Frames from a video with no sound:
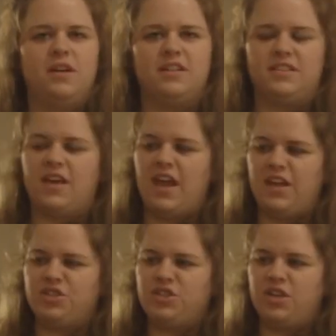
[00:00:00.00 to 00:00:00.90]
It's
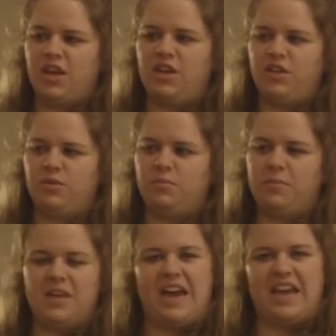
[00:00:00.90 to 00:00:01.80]

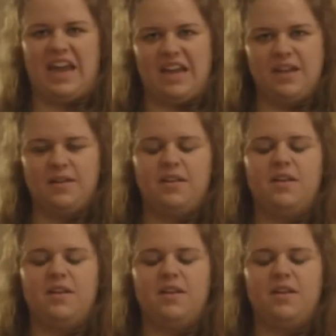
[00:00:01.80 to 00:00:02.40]
Haupia.